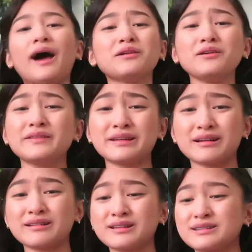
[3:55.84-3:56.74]
I don't know if you can
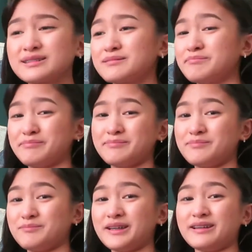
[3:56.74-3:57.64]
hear this,
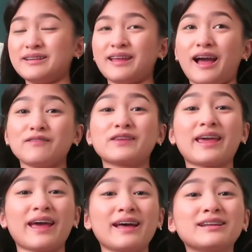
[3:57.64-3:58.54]
but yeah, if you
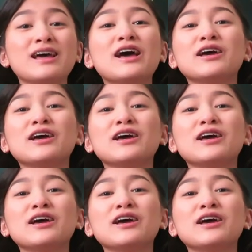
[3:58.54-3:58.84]
can.